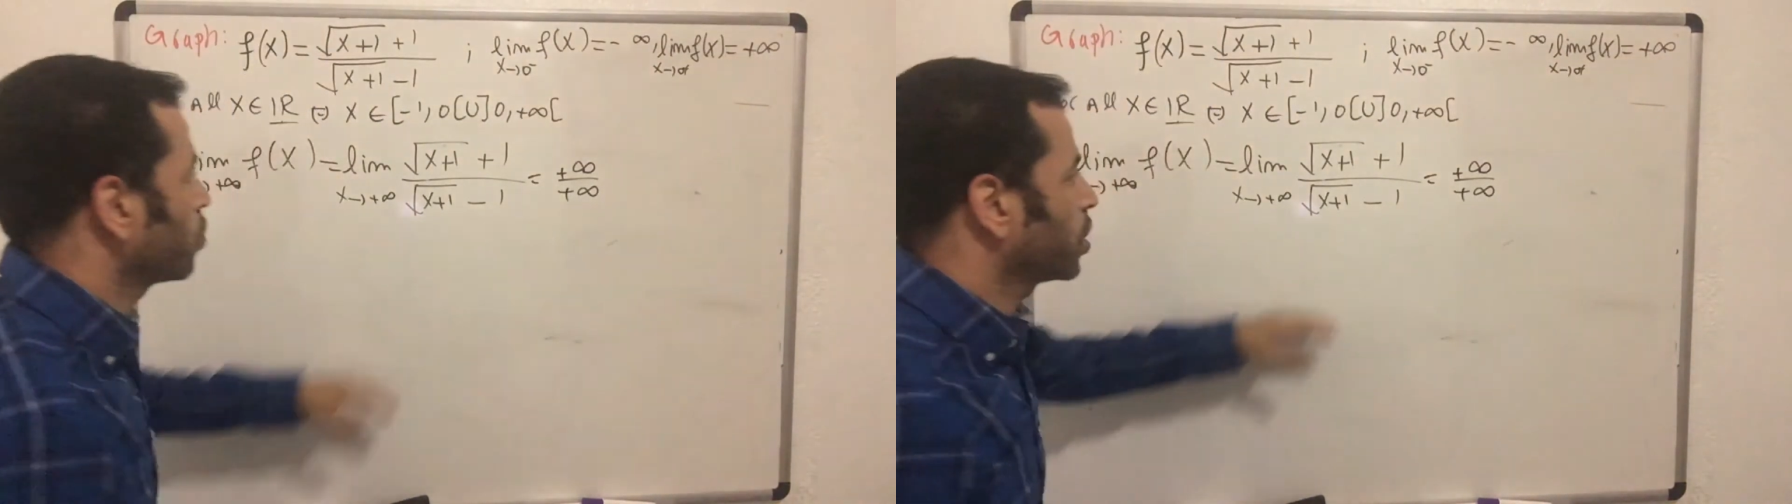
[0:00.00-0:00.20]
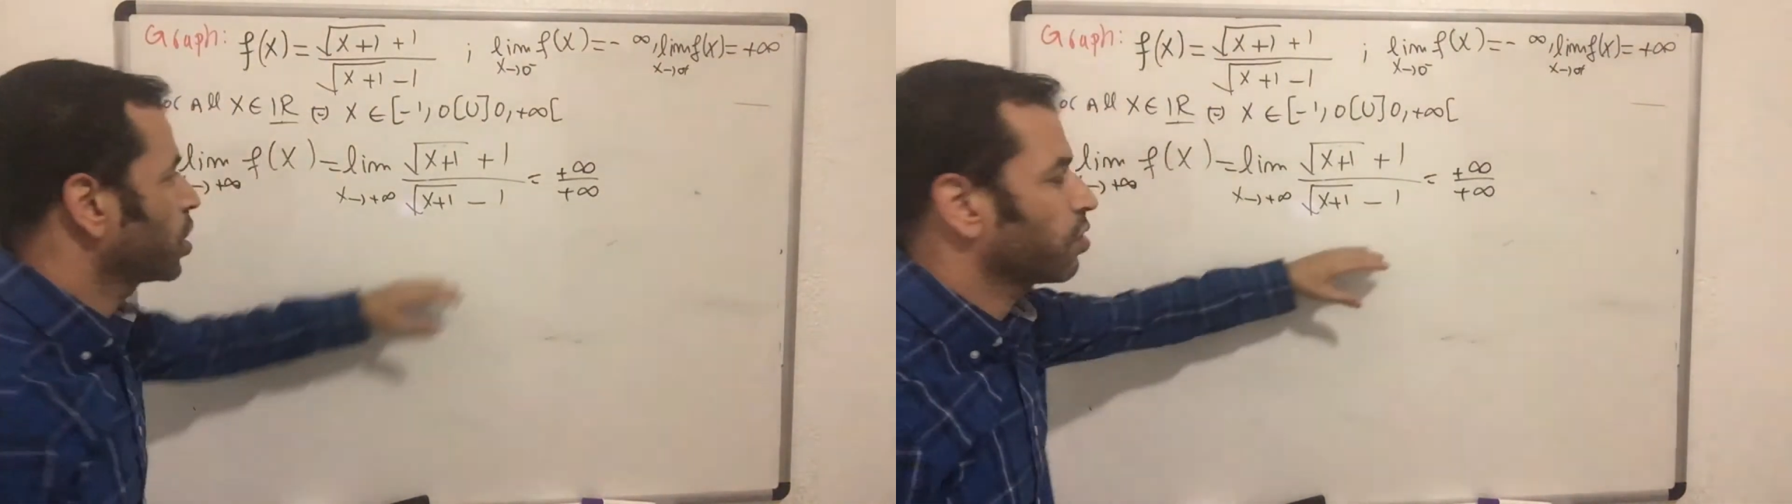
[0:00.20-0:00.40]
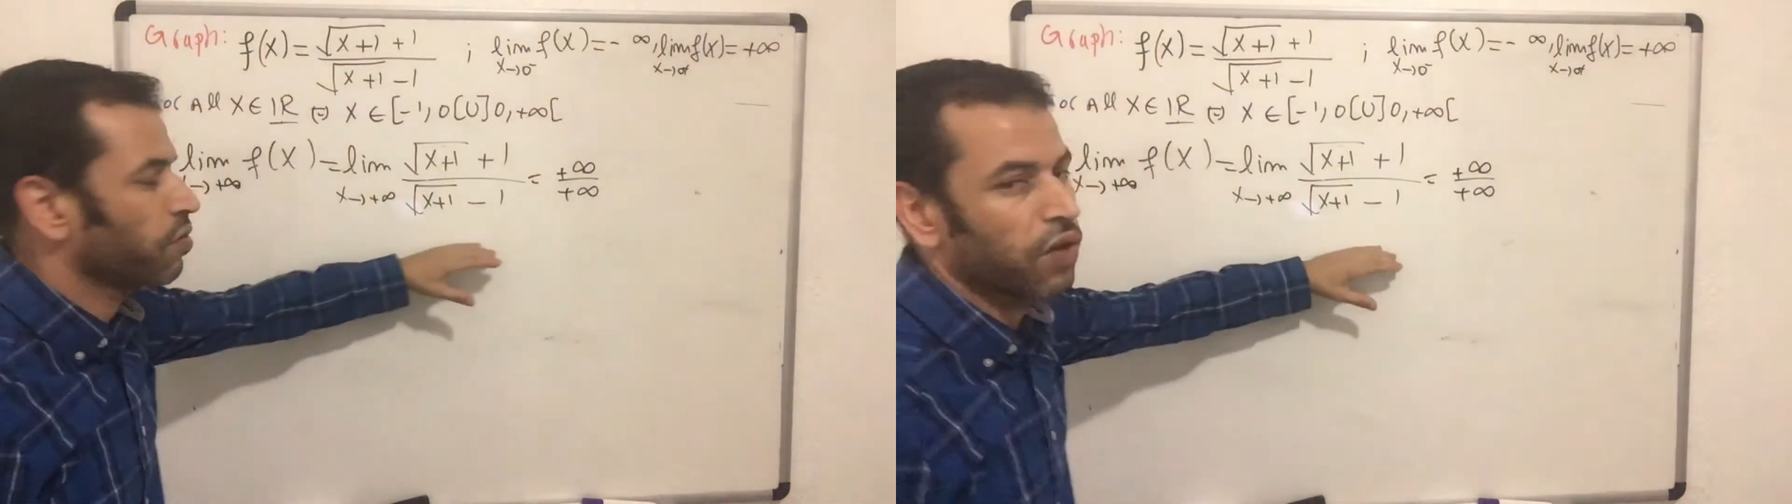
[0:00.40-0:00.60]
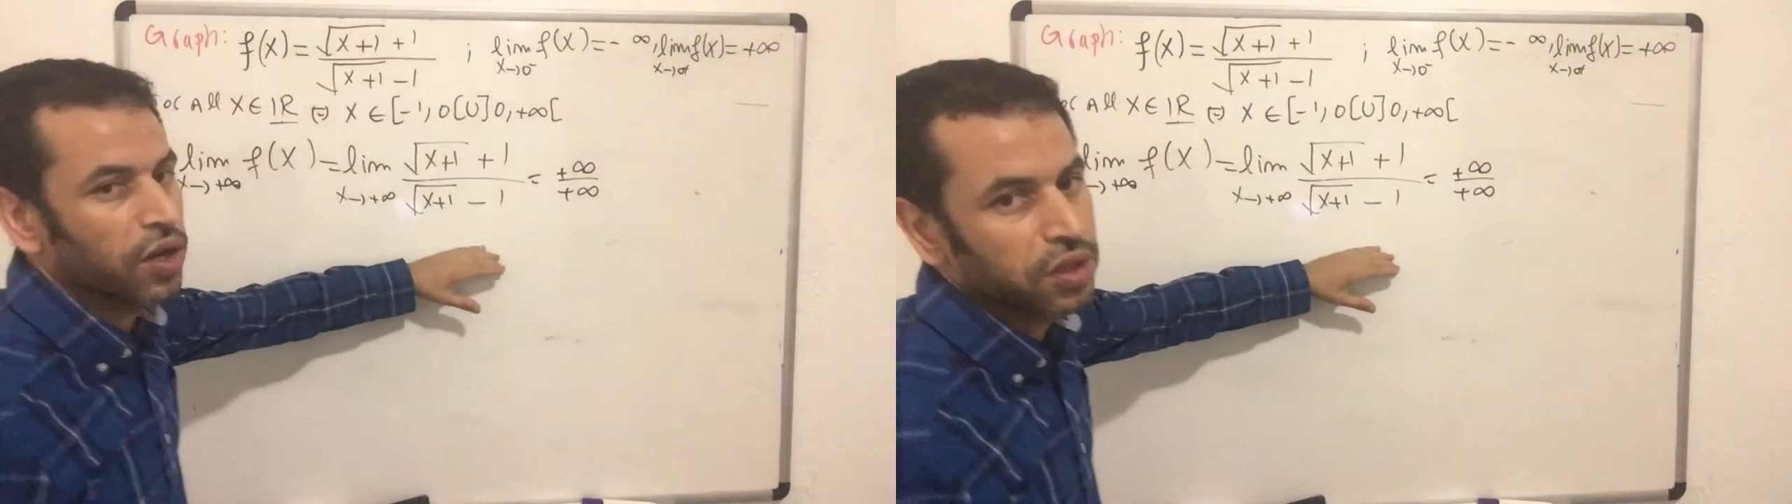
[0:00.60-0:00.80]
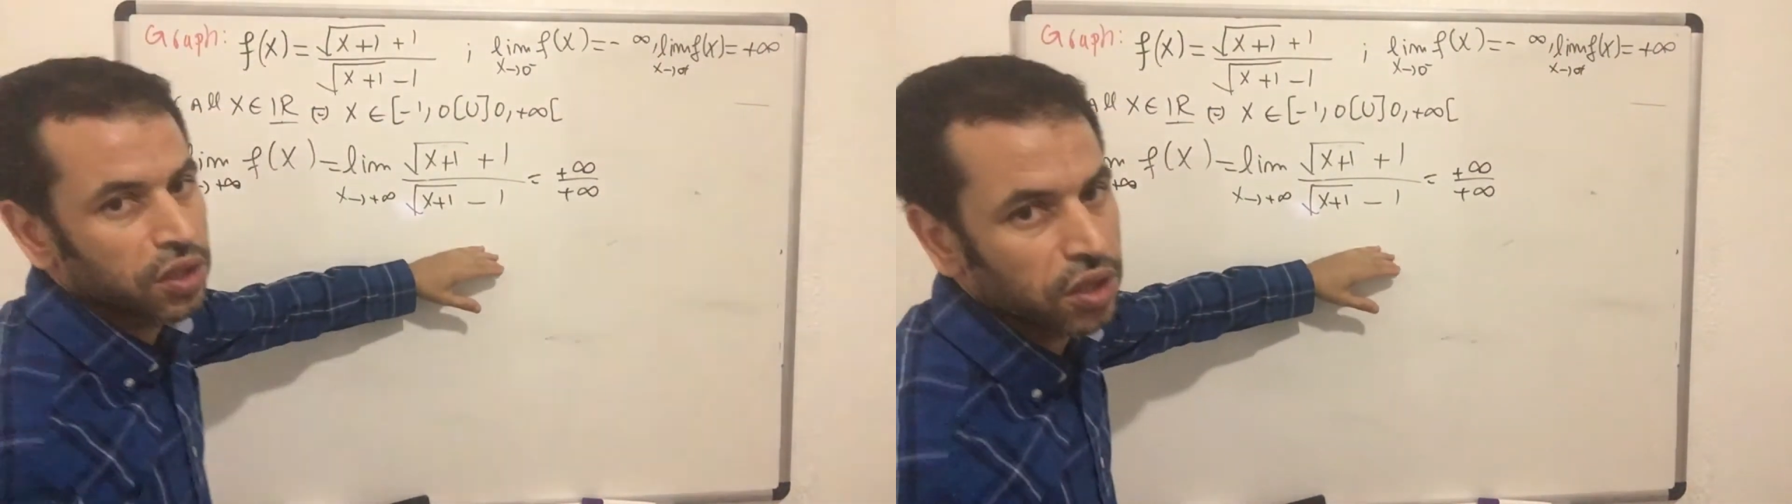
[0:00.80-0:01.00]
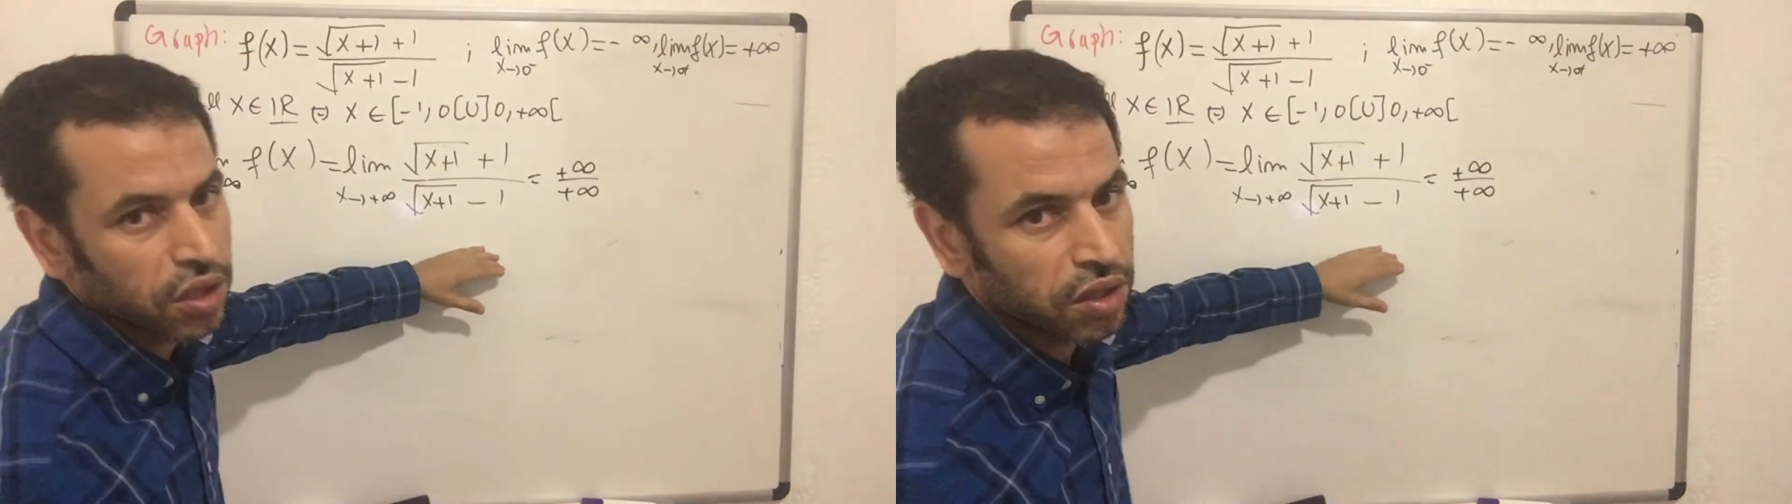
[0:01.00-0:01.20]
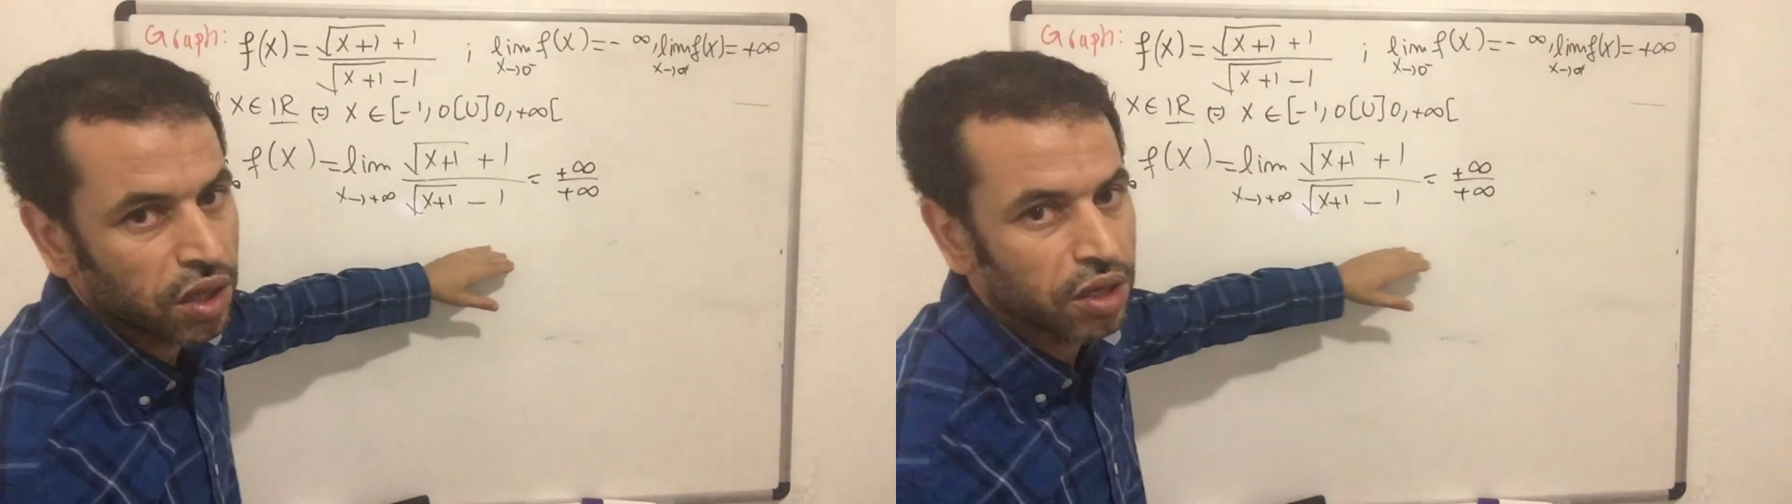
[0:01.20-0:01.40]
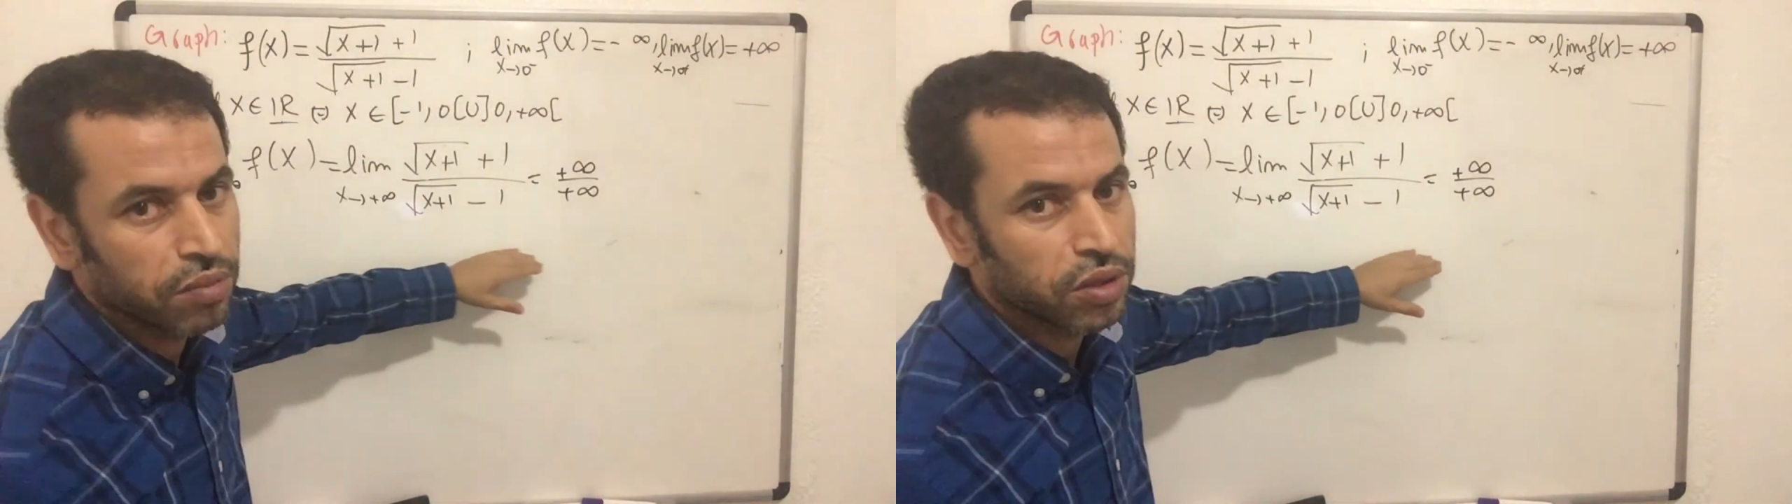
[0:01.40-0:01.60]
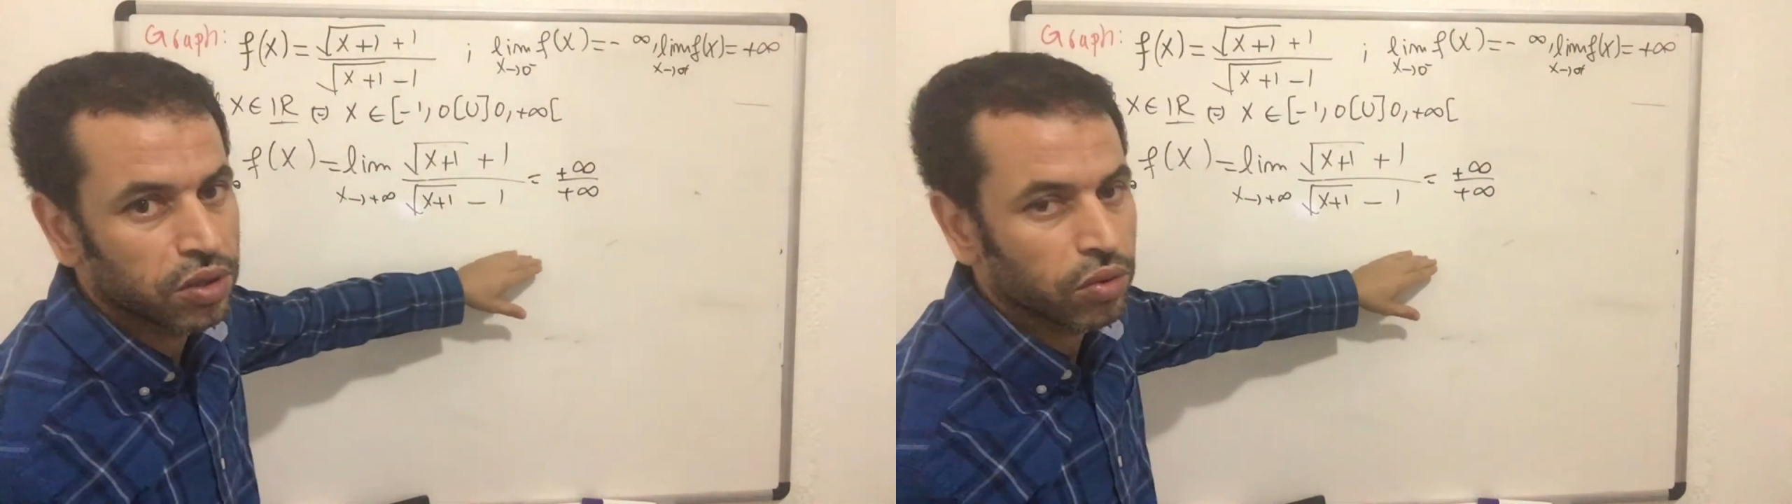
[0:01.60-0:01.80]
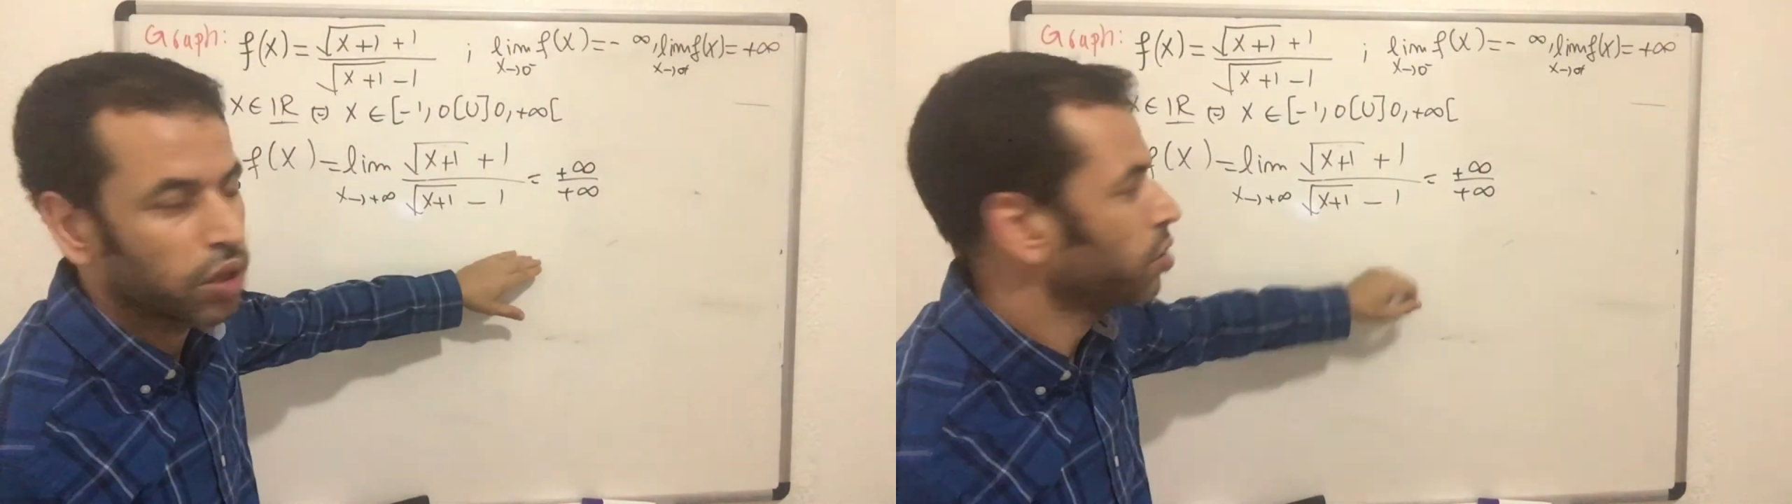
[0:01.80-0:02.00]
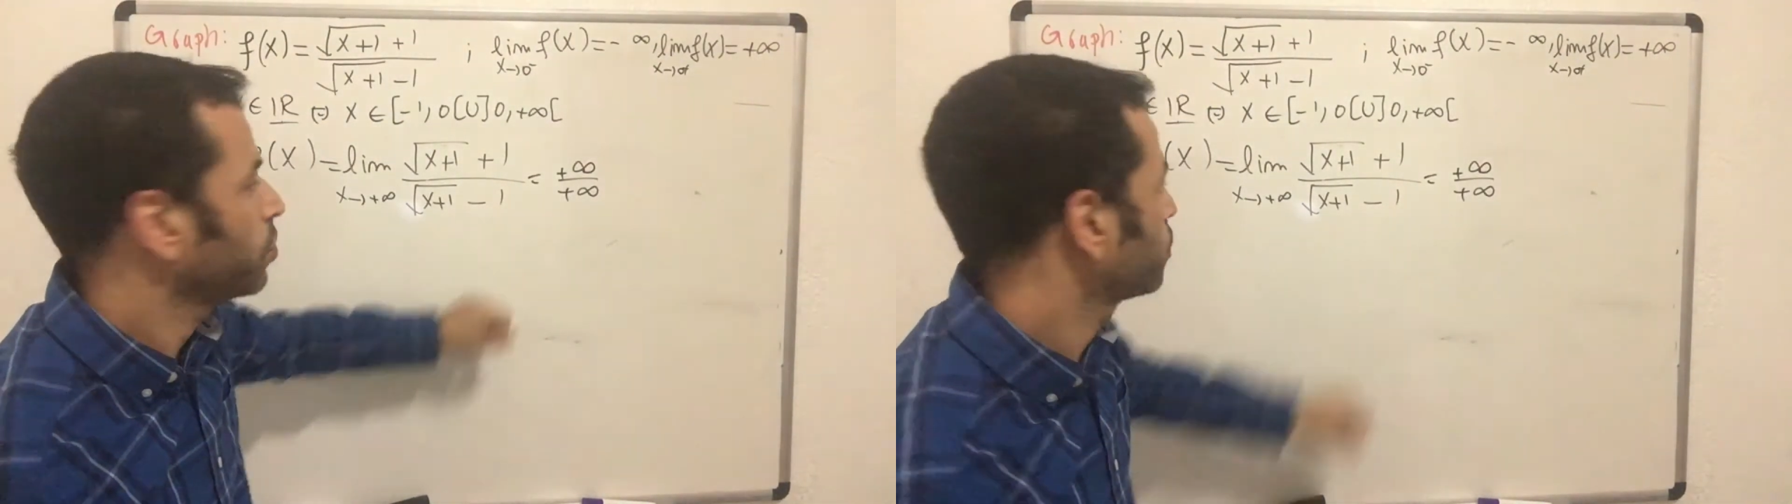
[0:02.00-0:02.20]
we can find the limit, okay?